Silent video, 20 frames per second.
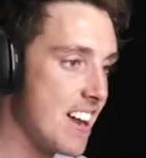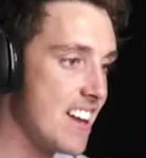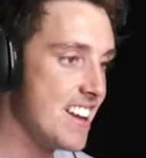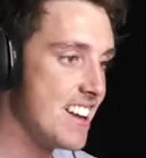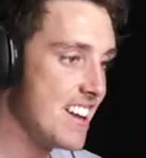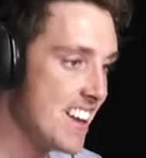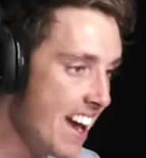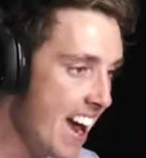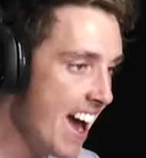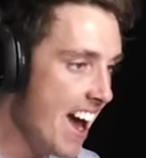
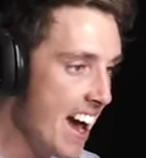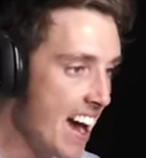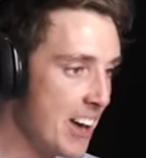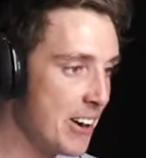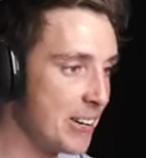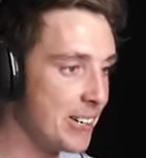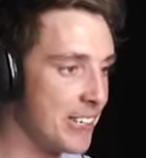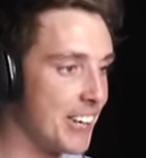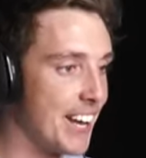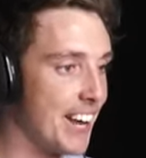
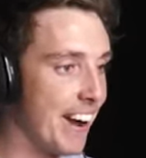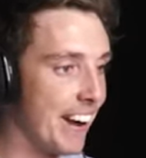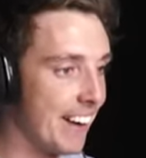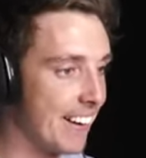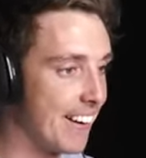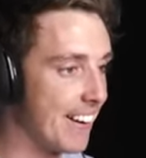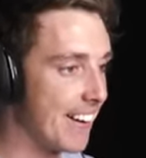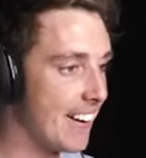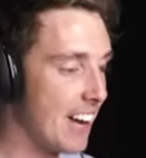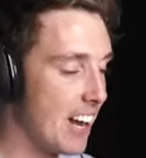Nailed it!
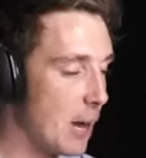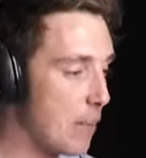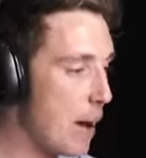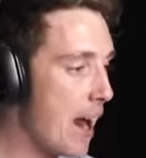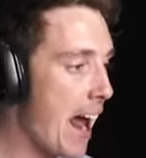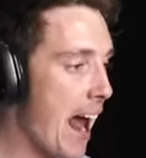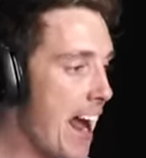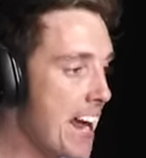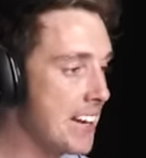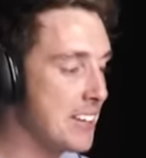
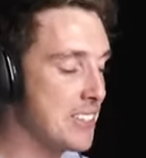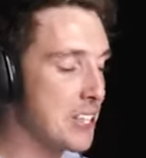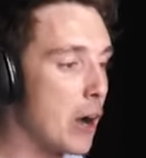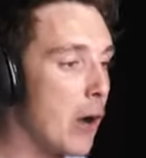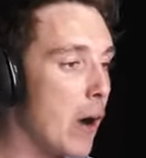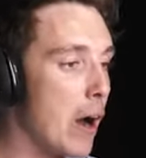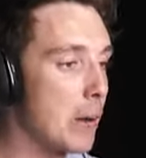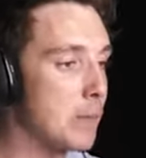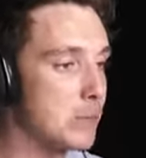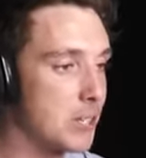About eight
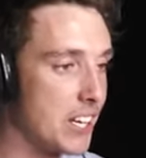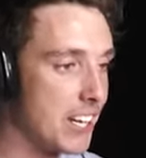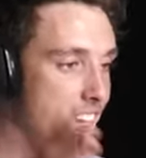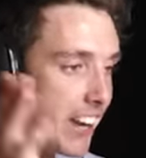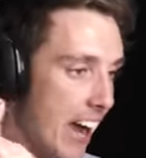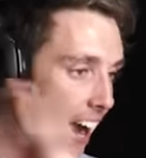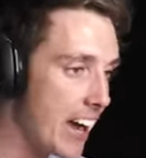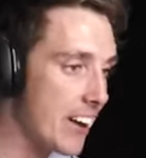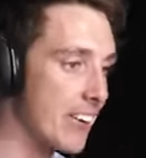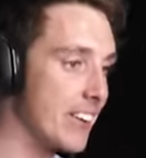times I
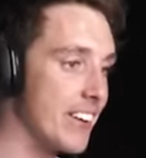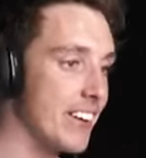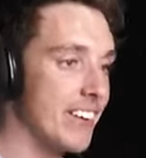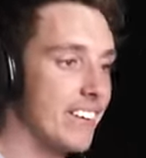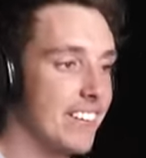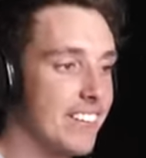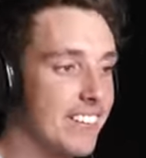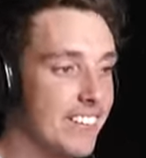nailed it.